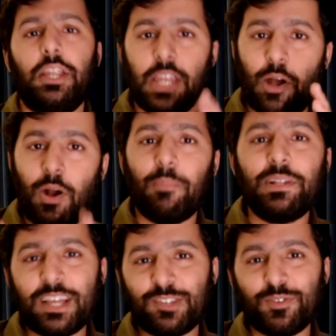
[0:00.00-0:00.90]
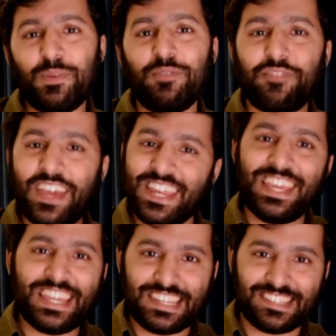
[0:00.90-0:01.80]
Now, Amaltas would be very
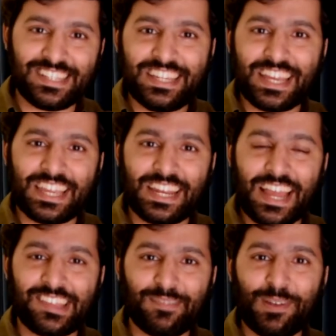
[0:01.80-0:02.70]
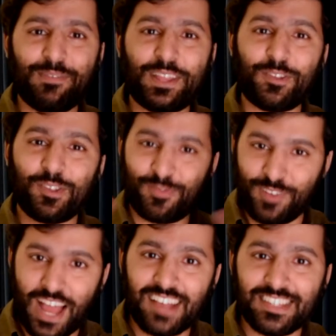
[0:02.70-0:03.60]
easily recognizable when those
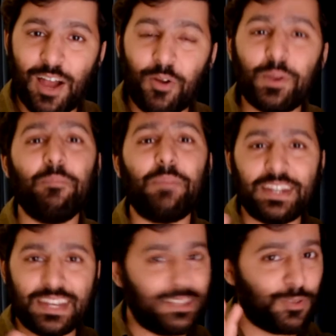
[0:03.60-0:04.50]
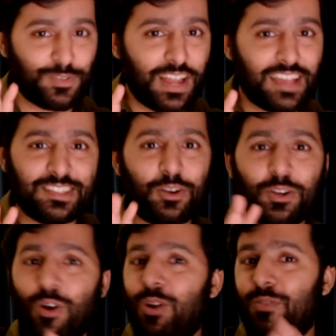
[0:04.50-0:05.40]
flowers are out, but those flowers are
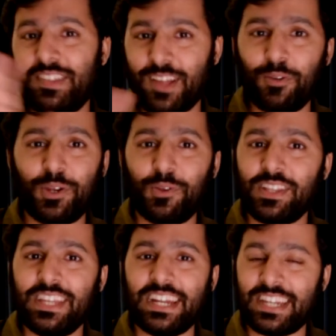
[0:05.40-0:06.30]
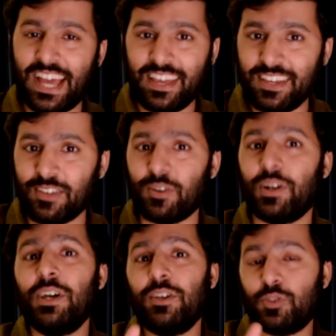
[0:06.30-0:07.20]
not always out during the entire year.
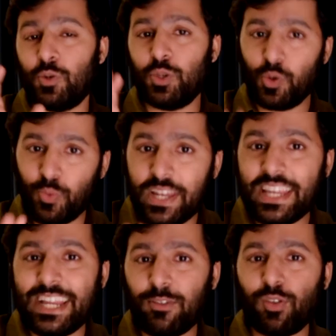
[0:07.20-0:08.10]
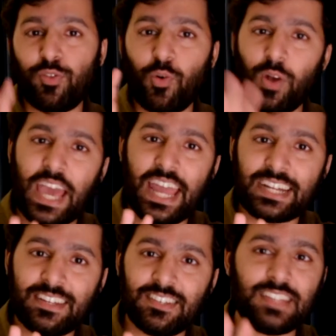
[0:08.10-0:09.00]
So you will need those four
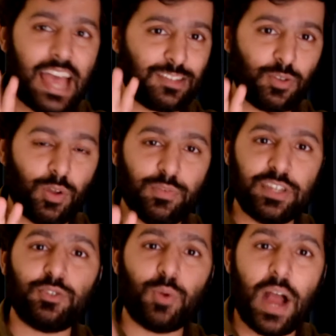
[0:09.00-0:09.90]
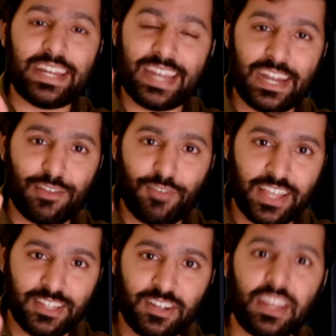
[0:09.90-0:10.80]
characters as always to
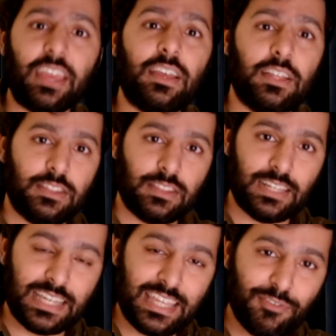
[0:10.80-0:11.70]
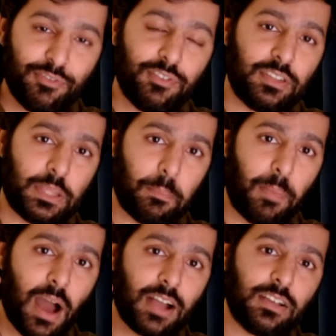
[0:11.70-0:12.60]
identify the tree: the leaf, the
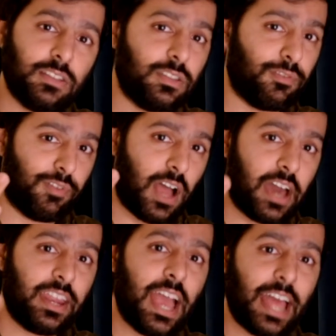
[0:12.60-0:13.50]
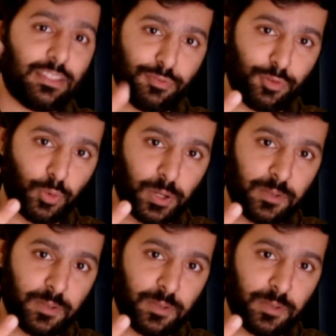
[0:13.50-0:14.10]
bark, the flower, and the fruit.